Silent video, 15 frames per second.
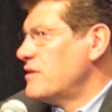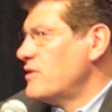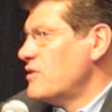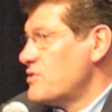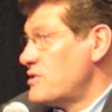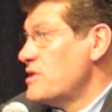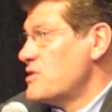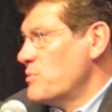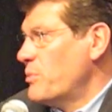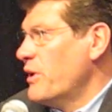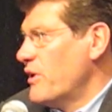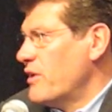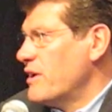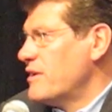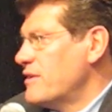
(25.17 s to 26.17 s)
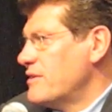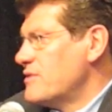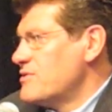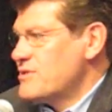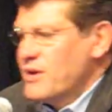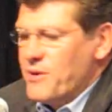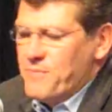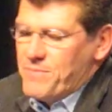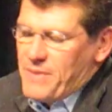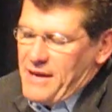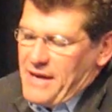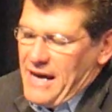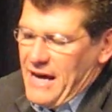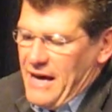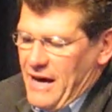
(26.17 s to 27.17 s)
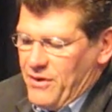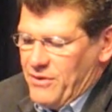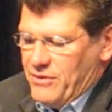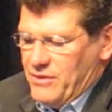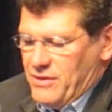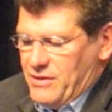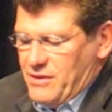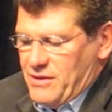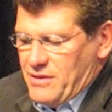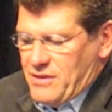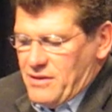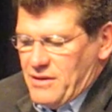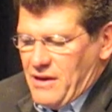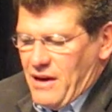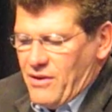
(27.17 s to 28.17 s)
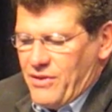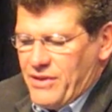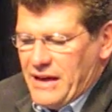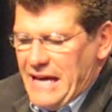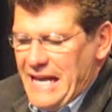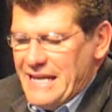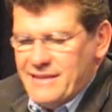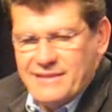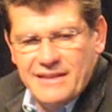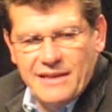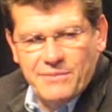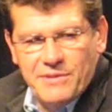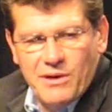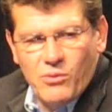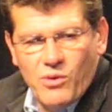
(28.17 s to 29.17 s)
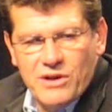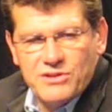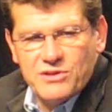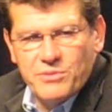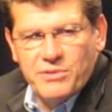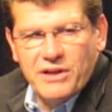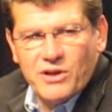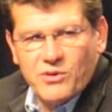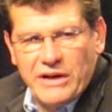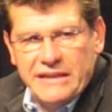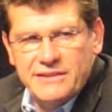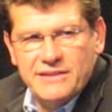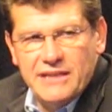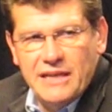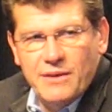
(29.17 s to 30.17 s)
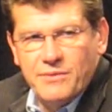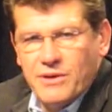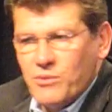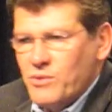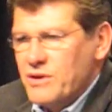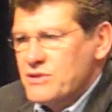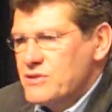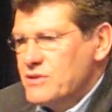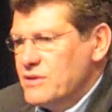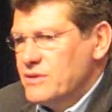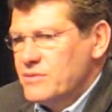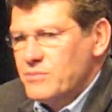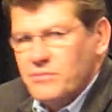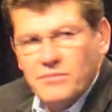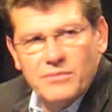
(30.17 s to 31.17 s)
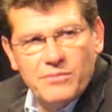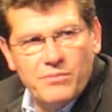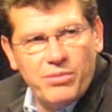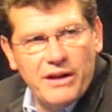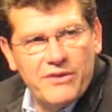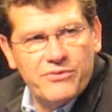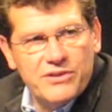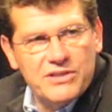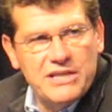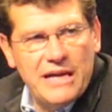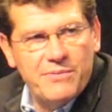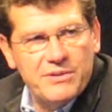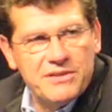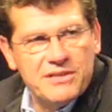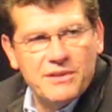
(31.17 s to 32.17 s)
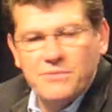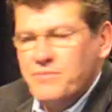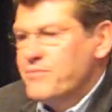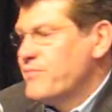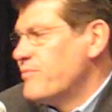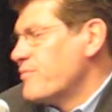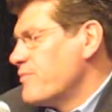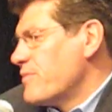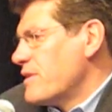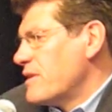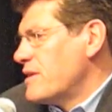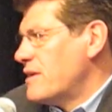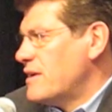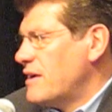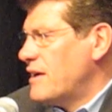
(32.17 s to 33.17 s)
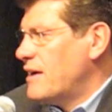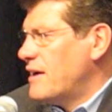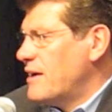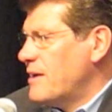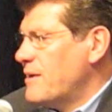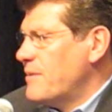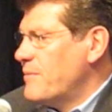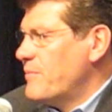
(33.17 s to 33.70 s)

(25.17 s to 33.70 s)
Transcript: your season period. So I, I don't. I don't think any team that wants to be a great team, that wants to play for a championship, uh,